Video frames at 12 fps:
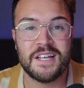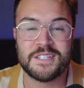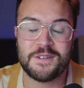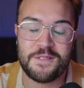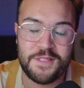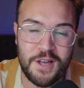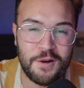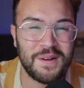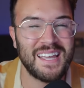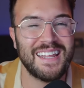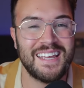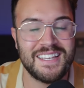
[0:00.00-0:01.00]
So though
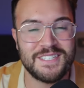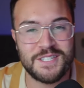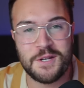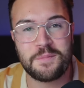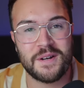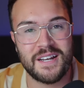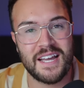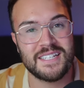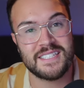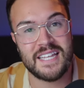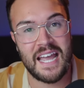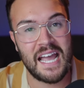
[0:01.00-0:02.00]
it is super
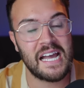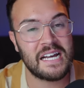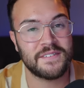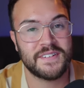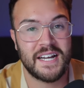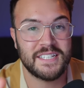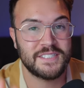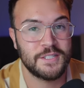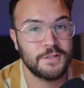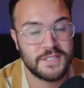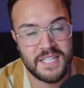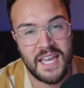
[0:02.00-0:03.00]
nice to have, I
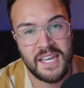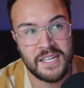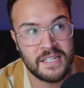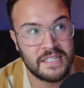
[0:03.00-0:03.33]
do say